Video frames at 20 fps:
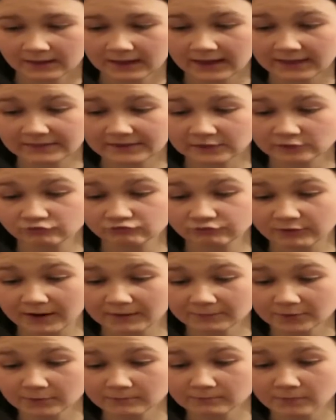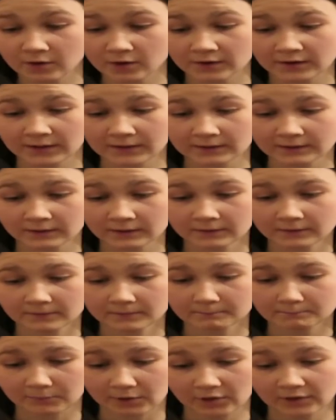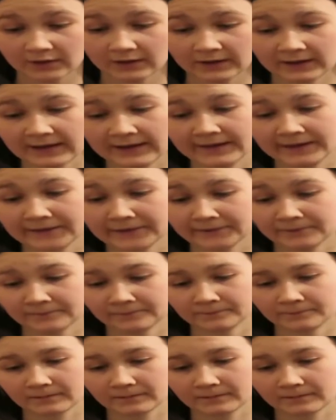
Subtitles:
and then grabbed Hermione by her hair.